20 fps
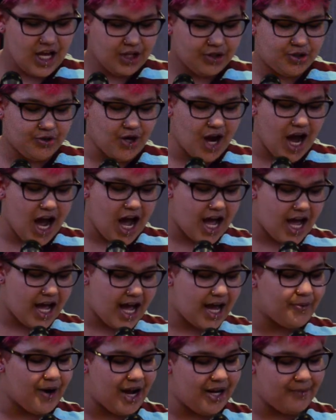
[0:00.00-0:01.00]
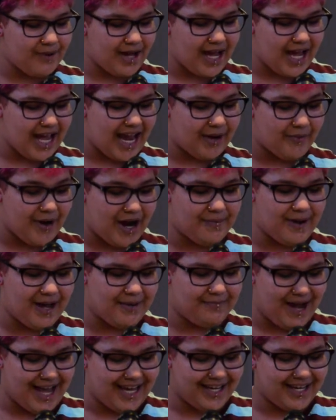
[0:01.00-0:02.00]
Do not, I ride my
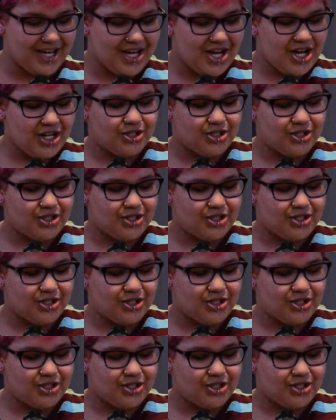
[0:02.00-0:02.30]
bike.